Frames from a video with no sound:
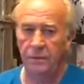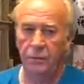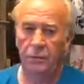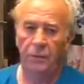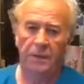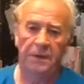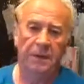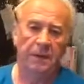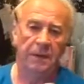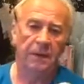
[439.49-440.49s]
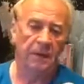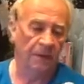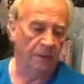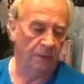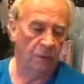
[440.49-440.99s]
do it with the
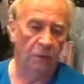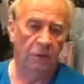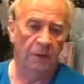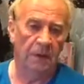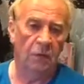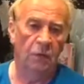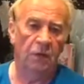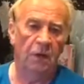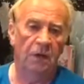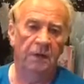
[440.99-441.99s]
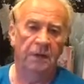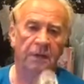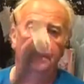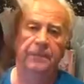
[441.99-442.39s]
core cut thing.